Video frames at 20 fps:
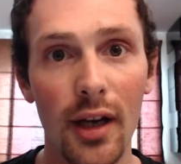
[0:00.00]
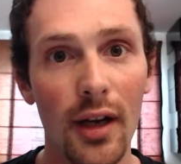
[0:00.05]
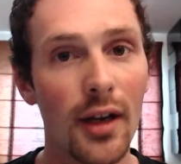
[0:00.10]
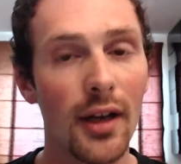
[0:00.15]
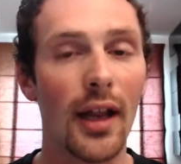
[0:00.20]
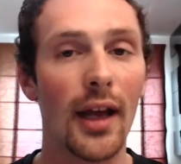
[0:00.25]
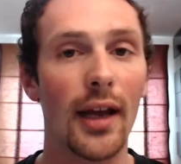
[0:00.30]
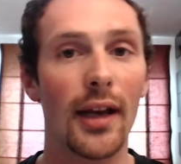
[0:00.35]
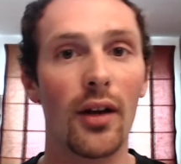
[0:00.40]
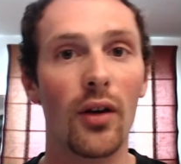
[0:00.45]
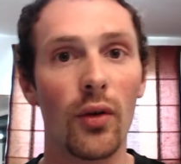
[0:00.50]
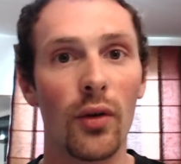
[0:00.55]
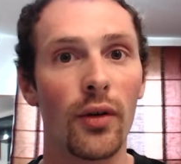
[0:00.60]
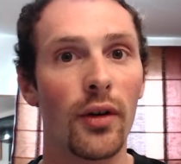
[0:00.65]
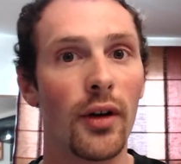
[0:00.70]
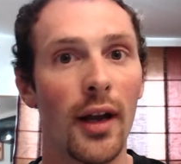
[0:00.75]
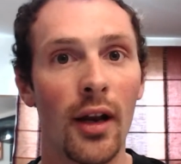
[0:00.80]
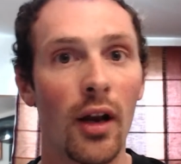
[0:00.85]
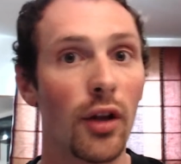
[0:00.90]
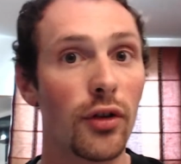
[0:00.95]
like, or
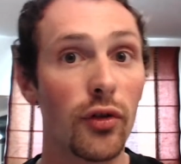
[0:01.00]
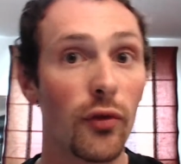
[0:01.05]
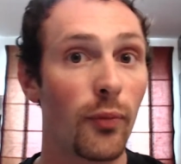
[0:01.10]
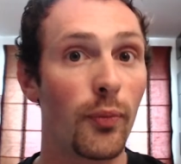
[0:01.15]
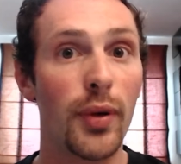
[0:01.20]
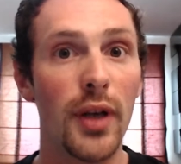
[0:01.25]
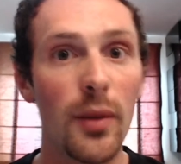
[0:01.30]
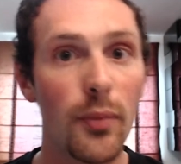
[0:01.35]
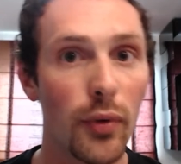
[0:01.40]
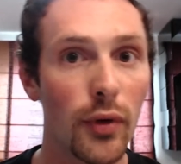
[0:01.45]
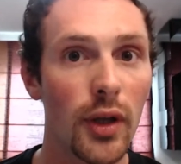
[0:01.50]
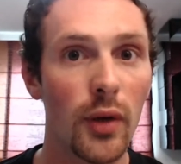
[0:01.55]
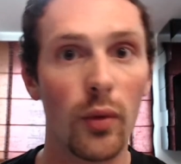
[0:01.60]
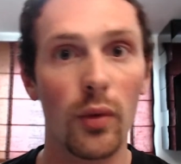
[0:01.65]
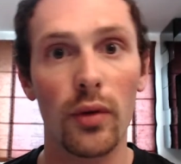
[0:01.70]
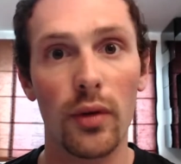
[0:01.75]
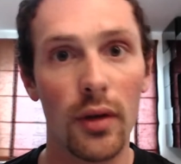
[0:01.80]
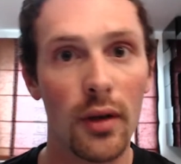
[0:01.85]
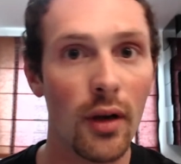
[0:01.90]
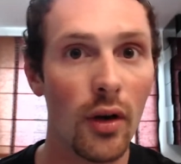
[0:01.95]
a lot of people that
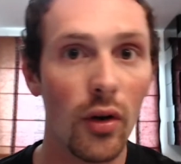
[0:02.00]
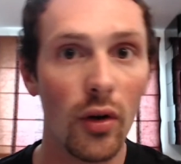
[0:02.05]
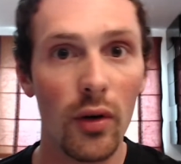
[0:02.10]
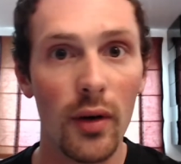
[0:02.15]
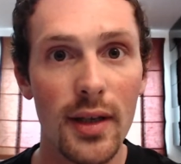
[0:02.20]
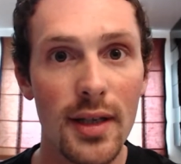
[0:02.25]
will go